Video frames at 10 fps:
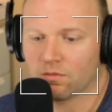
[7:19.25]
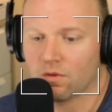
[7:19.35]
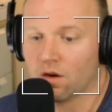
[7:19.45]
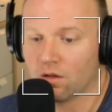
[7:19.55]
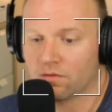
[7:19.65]

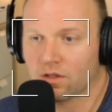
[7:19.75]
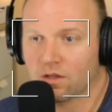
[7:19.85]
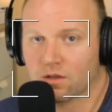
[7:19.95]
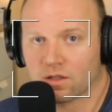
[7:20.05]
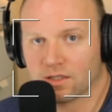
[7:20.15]
all over the
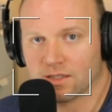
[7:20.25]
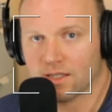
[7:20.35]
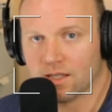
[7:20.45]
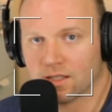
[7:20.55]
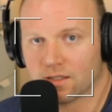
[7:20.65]
earth can
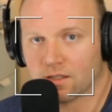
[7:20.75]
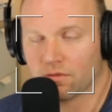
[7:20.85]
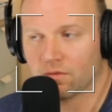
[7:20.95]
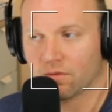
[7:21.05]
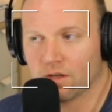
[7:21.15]
see this
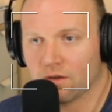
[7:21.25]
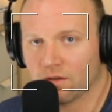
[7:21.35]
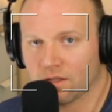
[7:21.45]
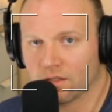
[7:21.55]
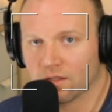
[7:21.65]
and hear
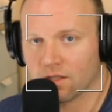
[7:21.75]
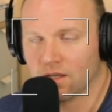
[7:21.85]
this.